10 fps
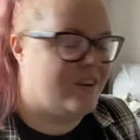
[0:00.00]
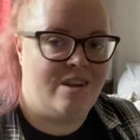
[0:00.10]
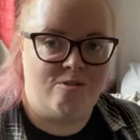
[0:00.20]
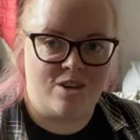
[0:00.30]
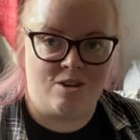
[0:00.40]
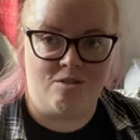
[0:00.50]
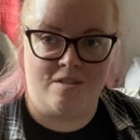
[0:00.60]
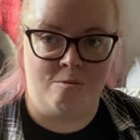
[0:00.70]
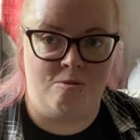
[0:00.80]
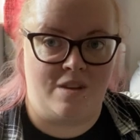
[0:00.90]
little cute
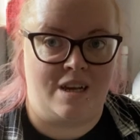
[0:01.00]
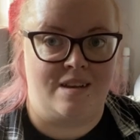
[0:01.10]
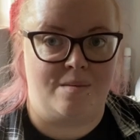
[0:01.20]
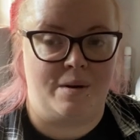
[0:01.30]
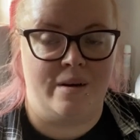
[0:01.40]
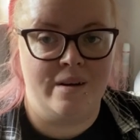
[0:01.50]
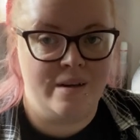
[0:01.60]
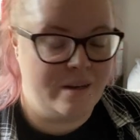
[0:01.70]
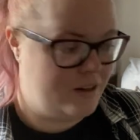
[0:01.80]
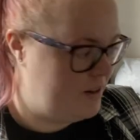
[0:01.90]
small things. But
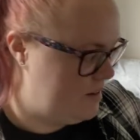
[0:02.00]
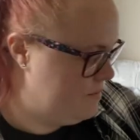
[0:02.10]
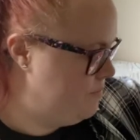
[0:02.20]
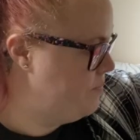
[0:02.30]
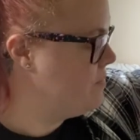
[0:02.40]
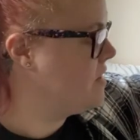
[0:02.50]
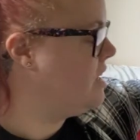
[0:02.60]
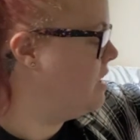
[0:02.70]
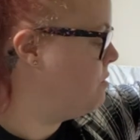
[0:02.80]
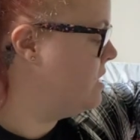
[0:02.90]

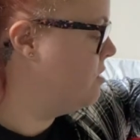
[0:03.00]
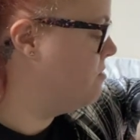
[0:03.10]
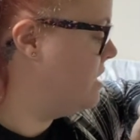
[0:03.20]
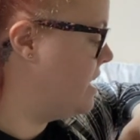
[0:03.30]
yeah, we're not really